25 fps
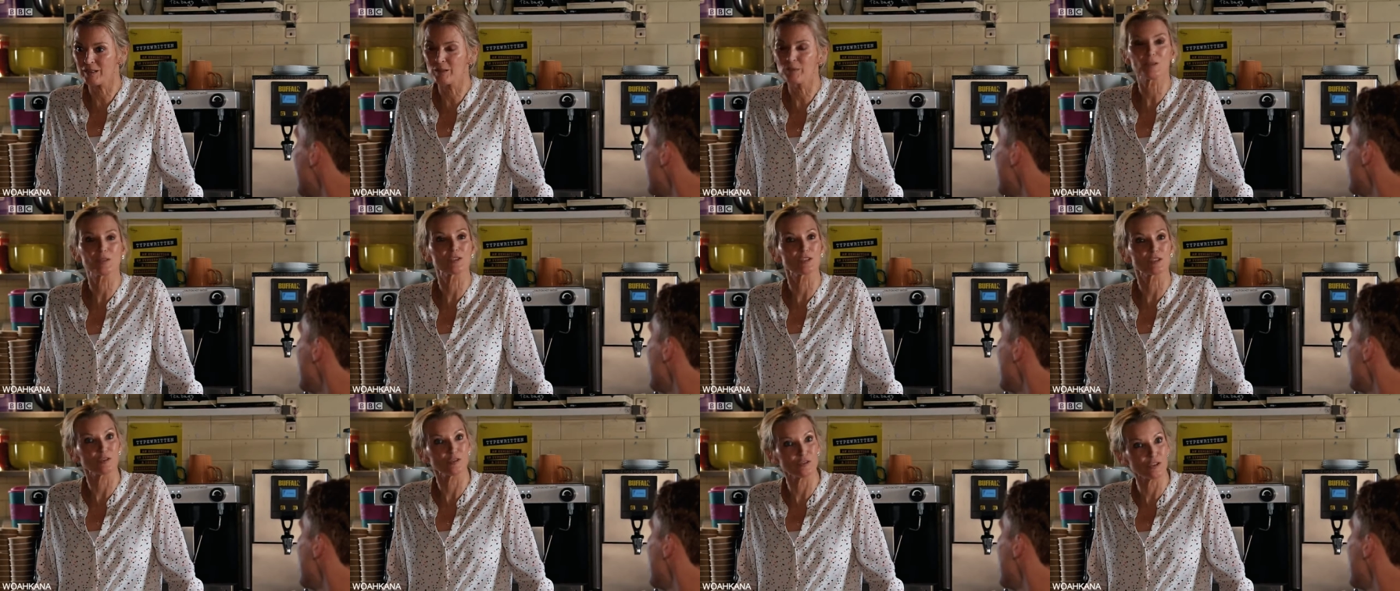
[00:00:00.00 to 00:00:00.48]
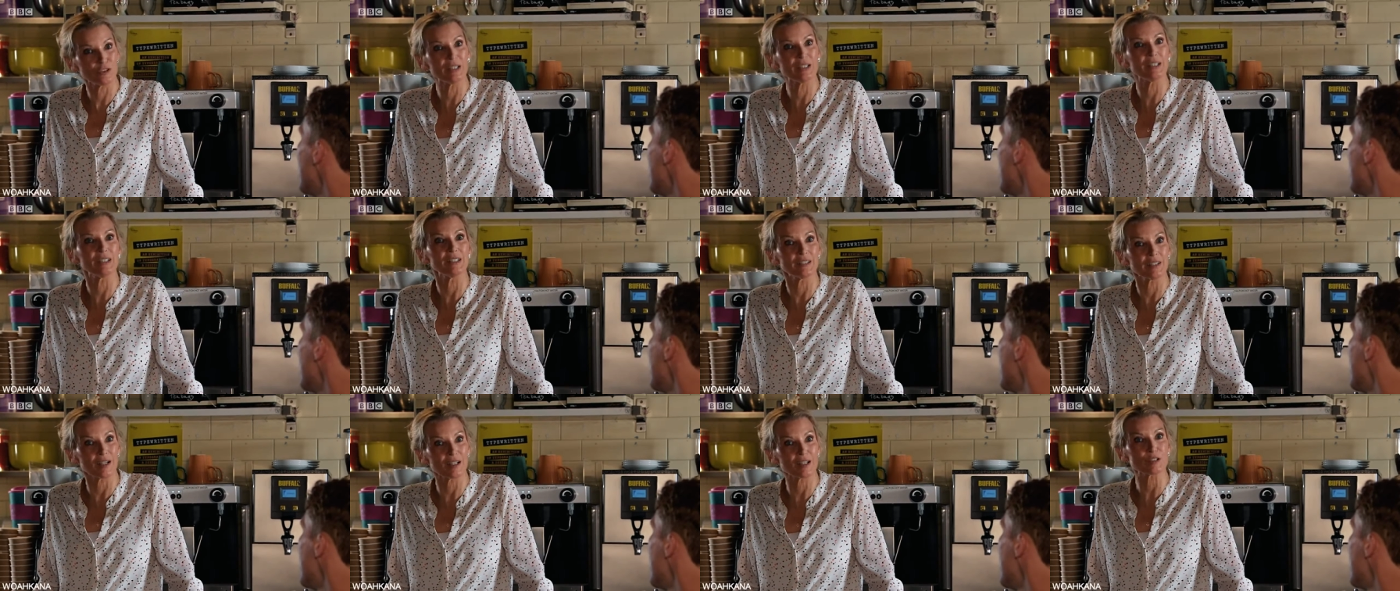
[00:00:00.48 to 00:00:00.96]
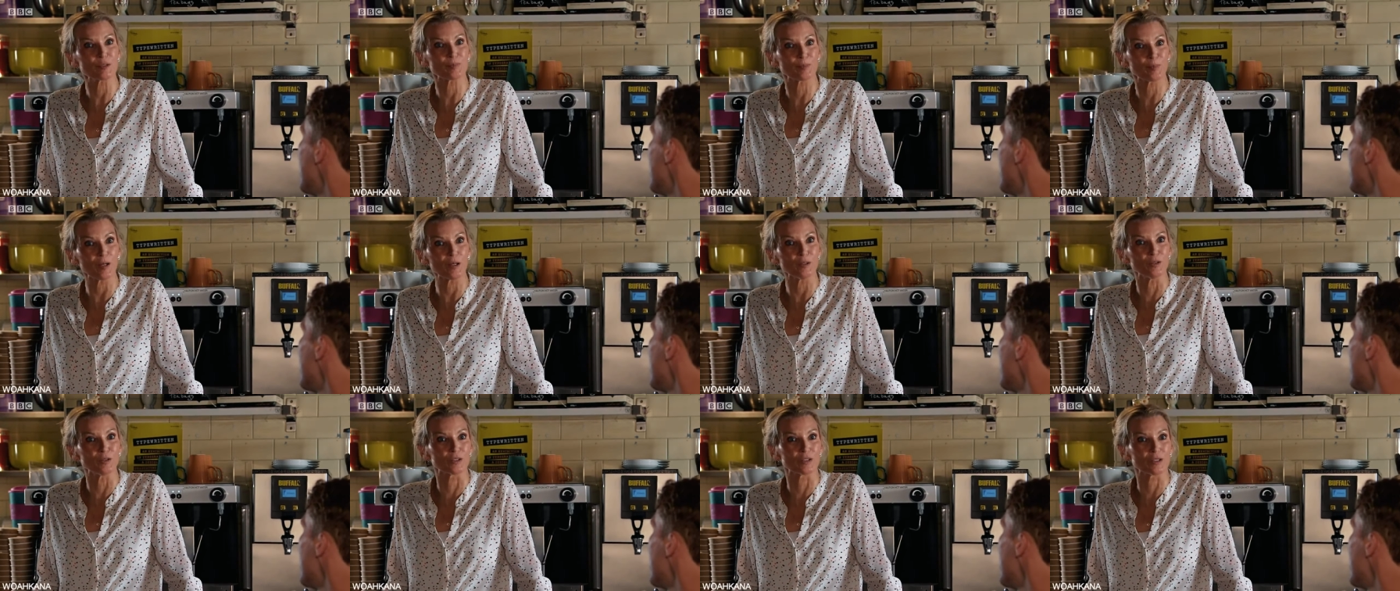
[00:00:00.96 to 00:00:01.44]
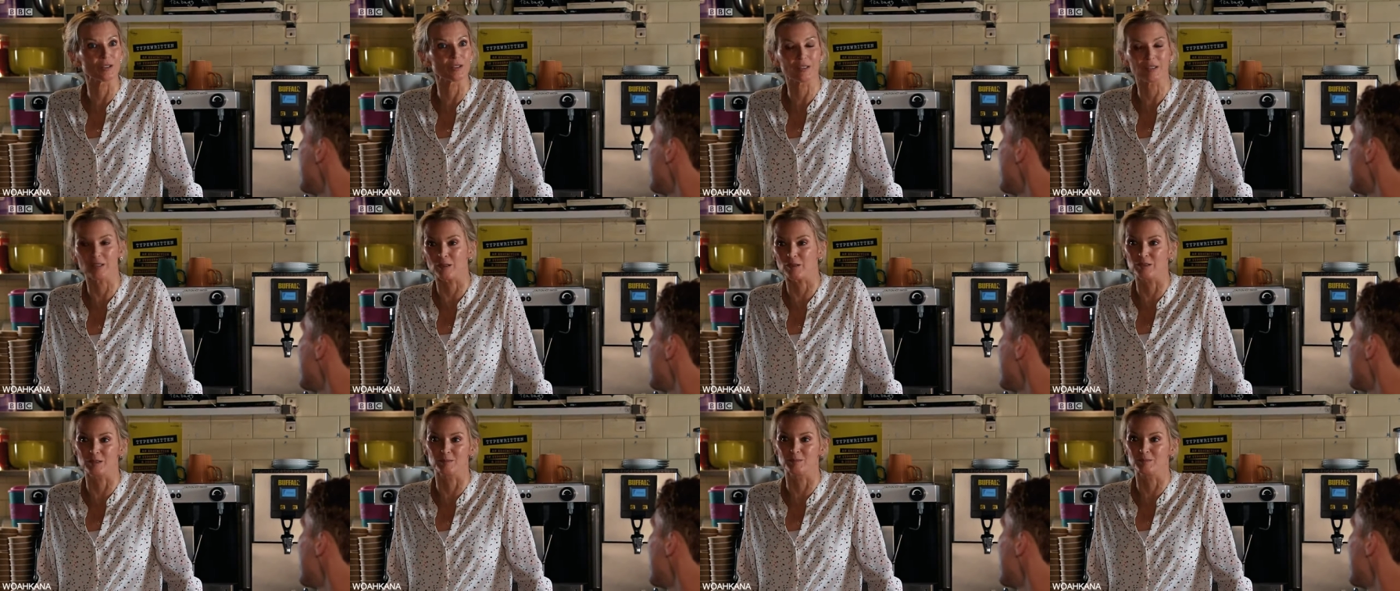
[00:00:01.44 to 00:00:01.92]
was a really nice bloke. You
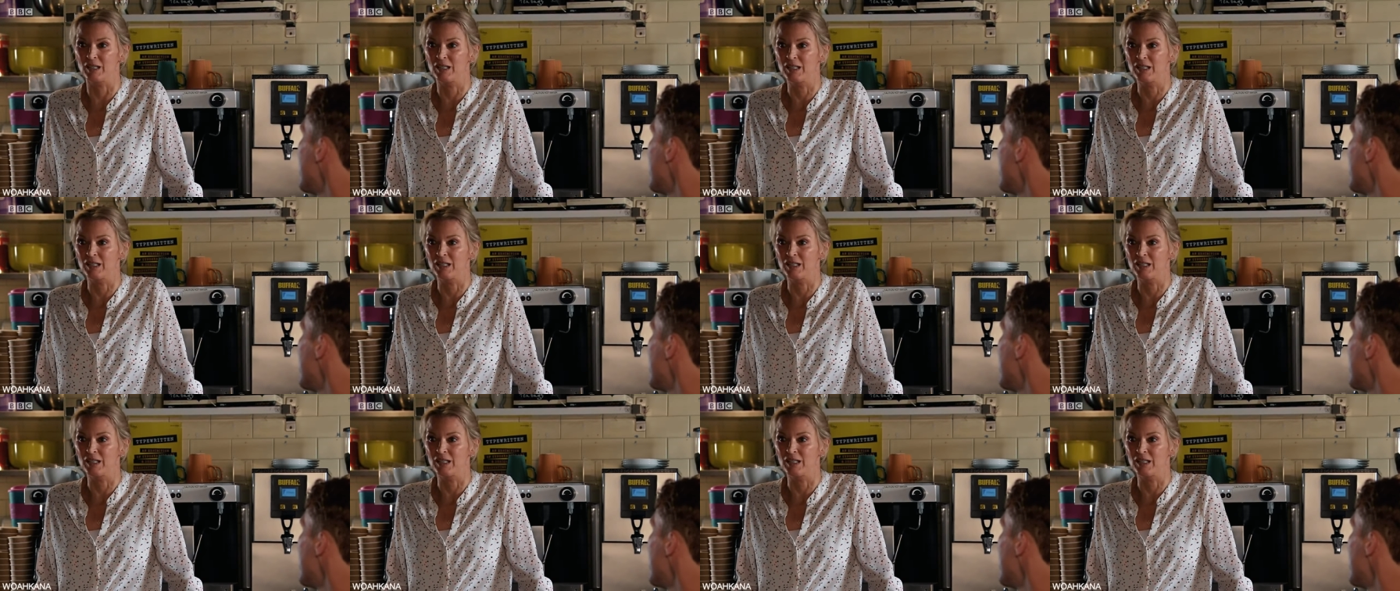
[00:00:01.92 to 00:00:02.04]
know,